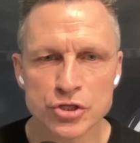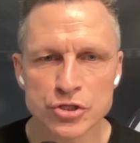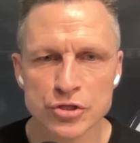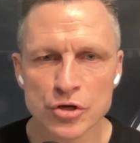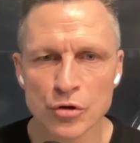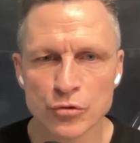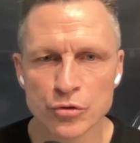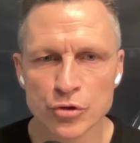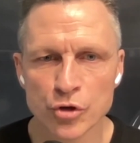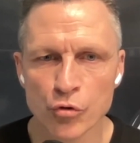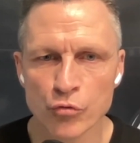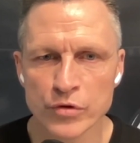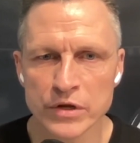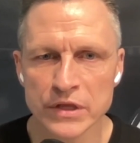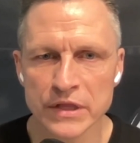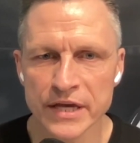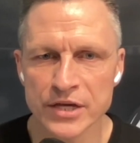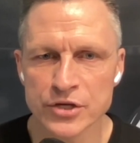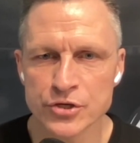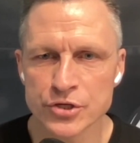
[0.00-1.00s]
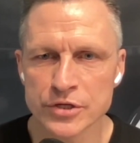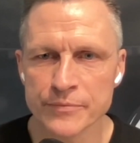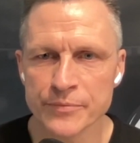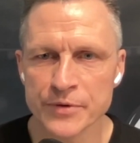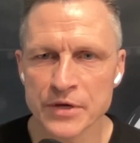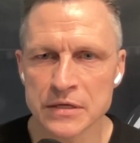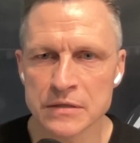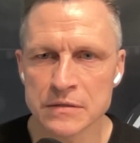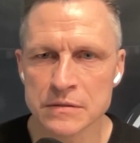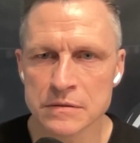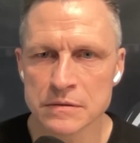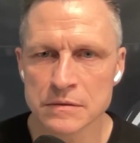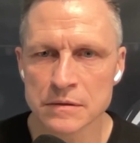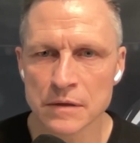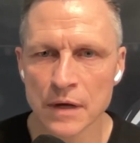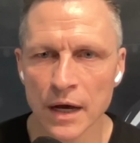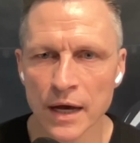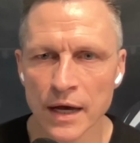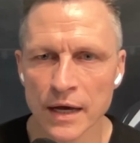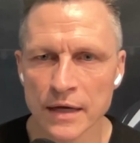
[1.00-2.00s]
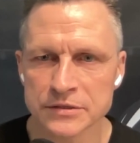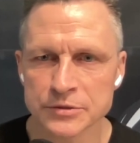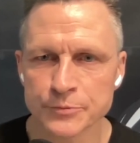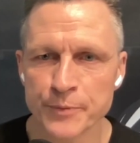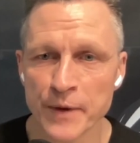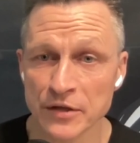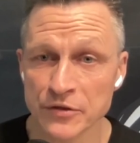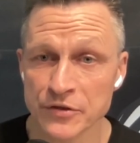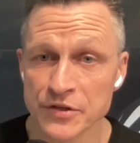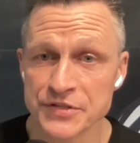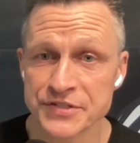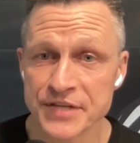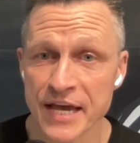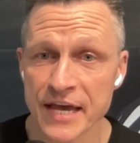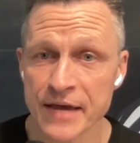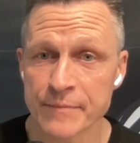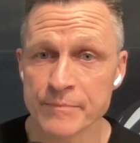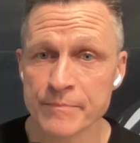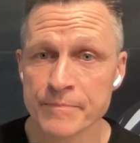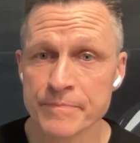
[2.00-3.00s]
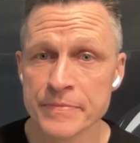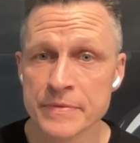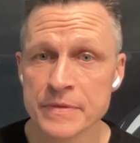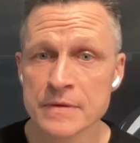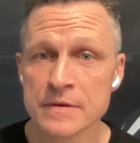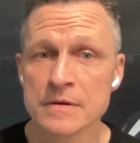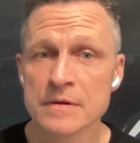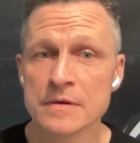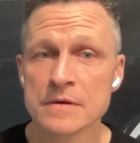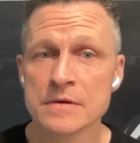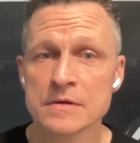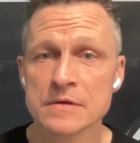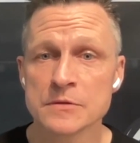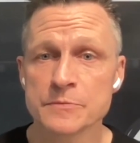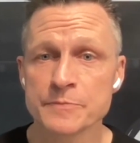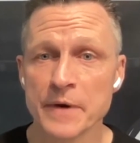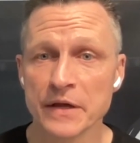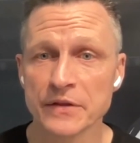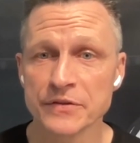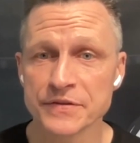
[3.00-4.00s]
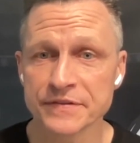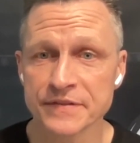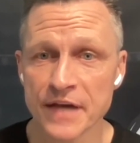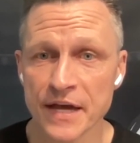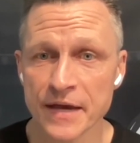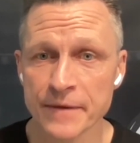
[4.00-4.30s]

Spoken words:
note, no relation to me. Spelled the same. Spelled the same.